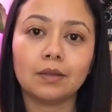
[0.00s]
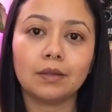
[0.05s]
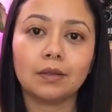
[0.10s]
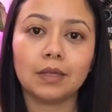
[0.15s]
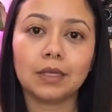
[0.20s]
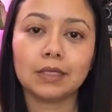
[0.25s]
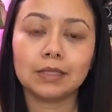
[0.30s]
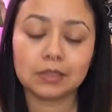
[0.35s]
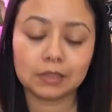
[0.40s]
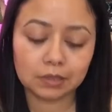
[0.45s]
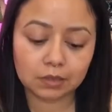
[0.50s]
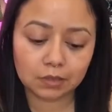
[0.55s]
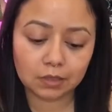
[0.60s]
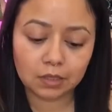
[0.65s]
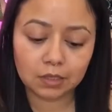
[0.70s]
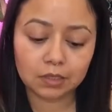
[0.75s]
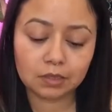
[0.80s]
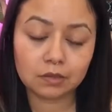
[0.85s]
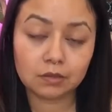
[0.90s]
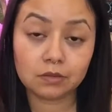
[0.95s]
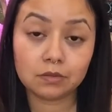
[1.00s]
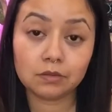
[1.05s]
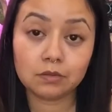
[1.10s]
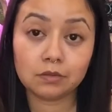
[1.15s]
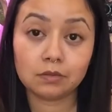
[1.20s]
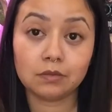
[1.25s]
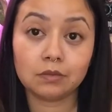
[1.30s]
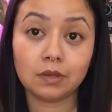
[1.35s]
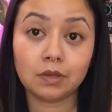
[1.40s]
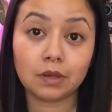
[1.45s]

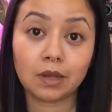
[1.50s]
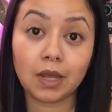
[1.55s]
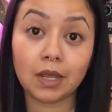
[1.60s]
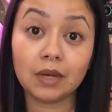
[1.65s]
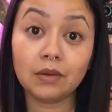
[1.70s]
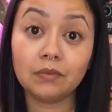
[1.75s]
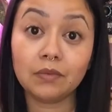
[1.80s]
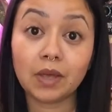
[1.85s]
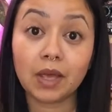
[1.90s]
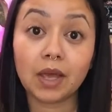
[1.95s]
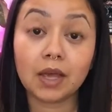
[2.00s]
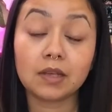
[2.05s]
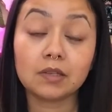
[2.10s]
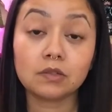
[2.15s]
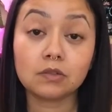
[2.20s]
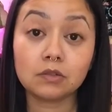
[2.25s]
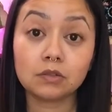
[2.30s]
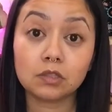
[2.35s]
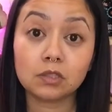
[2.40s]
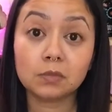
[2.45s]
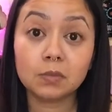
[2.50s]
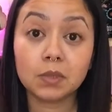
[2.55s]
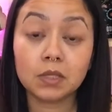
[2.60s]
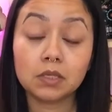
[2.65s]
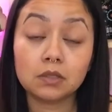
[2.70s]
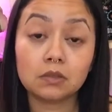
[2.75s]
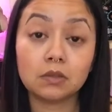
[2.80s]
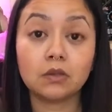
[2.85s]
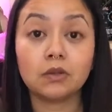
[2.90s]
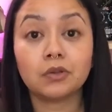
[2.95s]
it's kind of a hassle, just
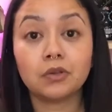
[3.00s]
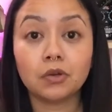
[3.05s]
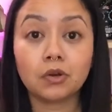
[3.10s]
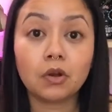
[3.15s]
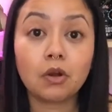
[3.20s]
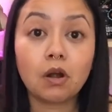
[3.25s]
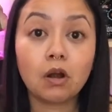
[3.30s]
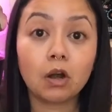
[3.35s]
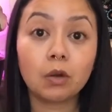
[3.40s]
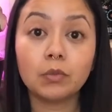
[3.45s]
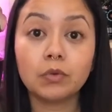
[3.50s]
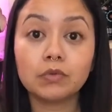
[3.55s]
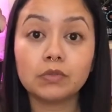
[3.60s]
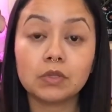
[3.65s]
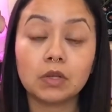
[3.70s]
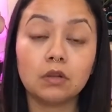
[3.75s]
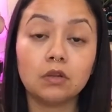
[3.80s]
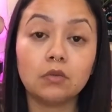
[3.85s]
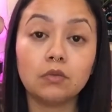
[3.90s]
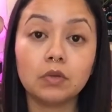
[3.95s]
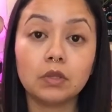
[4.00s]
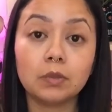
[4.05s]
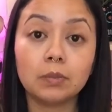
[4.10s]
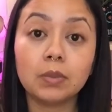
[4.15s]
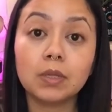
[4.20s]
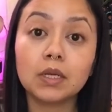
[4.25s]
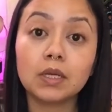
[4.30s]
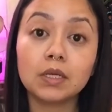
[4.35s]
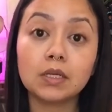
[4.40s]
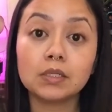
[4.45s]
because, you know, your car moves all over the
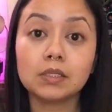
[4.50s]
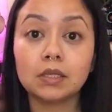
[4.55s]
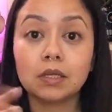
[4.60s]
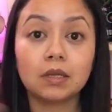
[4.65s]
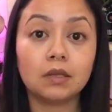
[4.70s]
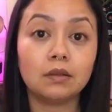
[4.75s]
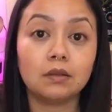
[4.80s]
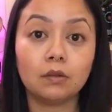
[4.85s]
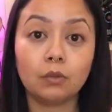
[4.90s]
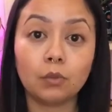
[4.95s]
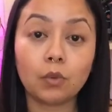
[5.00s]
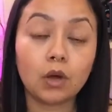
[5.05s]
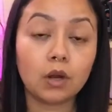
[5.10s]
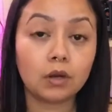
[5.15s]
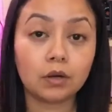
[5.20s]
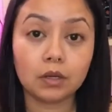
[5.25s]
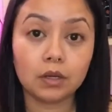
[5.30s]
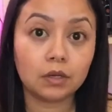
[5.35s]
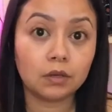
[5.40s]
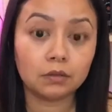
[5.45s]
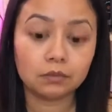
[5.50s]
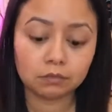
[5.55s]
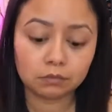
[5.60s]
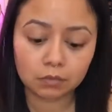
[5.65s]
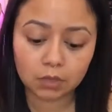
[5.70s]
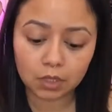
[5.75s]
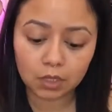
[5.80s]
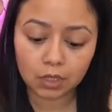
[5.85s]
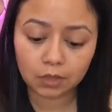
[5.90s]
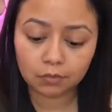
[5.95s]
place and the water can
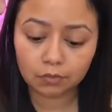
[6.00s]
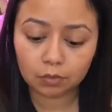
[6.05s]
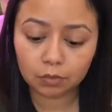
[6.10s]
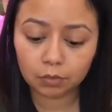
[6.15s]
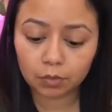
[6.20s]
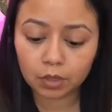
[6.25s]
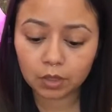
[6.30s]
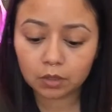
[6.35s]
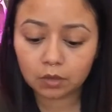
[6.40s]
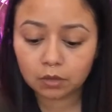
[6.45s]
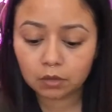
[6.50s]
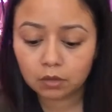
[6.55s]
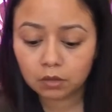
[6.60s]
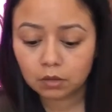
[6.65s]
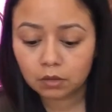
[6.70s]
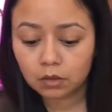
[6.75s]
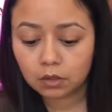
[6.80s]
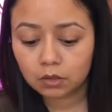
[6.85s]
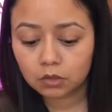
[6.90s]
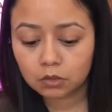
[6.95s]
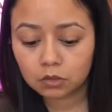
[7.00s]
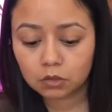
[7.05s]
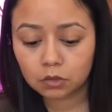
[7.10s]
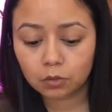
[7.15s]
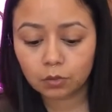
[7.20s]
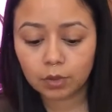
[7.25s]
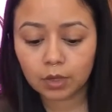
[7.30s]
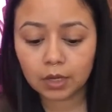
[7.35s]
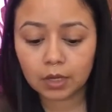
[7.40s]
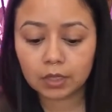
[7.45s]
get everywhere. So
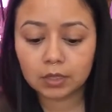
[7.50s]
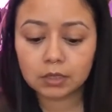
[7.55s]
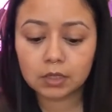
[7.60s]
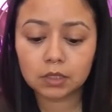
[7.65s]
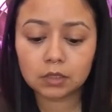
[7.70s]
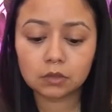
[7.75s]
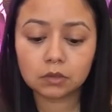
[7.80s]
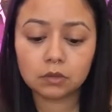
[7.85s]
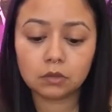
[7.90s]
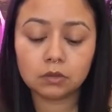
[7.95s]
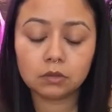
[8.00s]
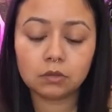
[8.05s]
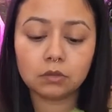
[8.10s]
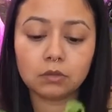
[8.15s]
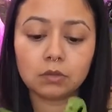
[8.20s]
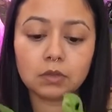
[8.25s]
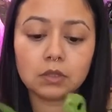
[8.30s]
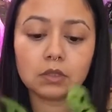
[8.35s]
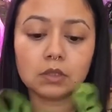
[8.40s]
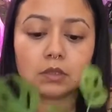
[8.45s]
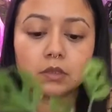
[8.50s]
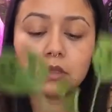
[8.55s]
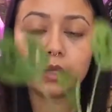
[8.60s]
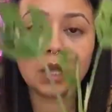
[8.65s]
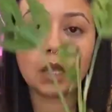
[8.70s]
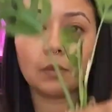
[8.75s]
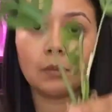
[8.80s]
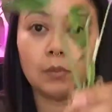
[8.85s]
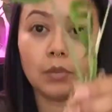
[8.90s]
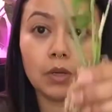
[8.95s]
what I tend to do is
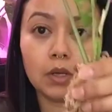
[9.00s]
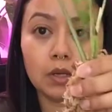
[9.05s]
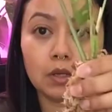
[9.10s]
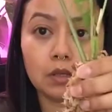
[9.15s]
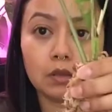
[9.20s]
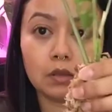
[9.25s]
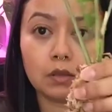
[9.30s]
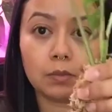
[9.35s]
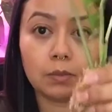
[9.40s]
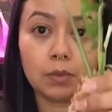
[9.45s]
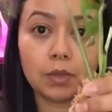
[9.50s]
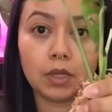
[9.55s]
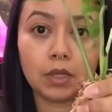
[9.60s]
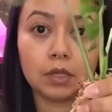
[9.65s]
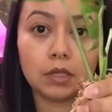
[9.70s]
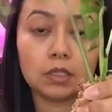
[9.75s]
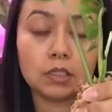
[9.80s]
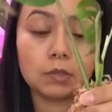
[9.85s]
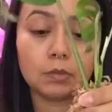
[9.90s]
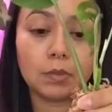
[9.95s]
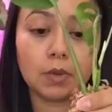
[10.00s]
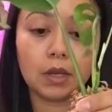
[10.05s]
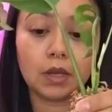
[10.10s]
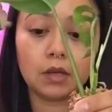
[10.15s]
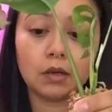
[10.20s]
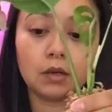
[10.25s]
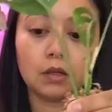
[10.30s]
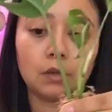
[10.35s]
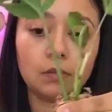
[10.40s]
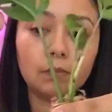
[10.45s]
I put the plant in
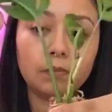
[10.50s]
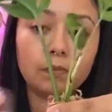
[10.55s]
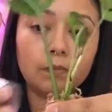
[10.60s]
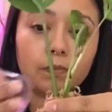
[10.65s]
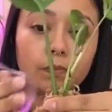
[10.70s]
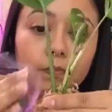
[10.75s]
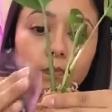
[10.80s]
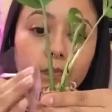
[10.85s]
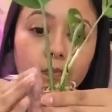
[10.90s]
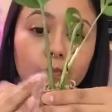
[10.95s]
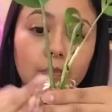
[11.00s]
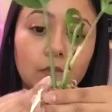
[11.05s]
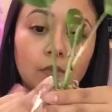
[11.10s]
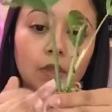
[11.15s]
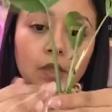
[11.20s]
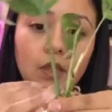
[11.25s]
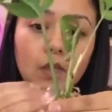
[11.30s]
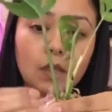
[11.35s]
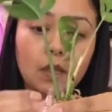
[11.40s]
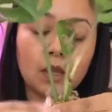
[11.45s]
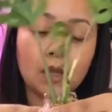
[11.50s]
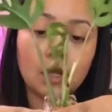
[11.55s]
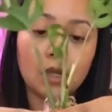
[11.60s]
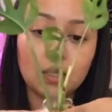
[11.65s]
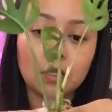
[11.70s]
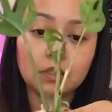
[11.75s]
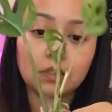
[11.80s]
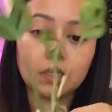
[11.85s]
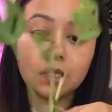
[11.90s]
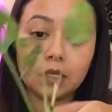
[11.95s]
sphagnum,
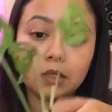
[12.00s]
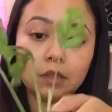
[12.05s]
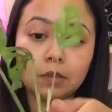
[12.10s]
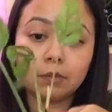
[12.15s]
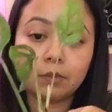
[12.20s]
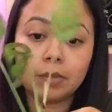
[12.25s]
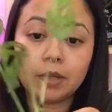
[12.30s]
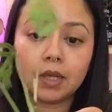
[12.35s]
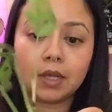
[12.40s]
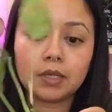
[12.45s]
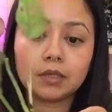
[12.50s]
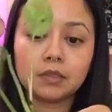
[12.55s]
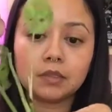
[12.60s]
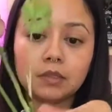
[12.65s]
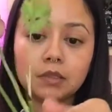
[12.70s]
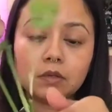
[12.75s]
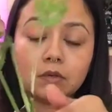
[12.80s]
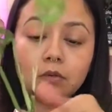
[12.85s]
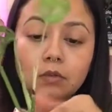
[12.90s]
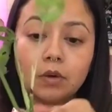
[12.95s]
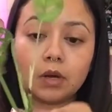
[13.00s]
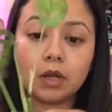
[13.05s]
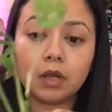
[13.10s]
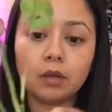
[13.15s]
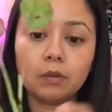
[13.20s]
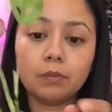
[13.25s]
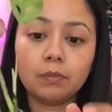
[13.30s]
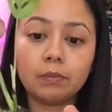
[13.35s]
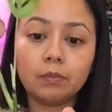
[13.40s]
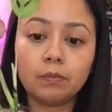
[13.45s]
I take the plastic
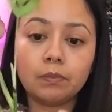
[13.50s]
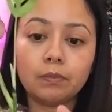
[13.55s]
wrap,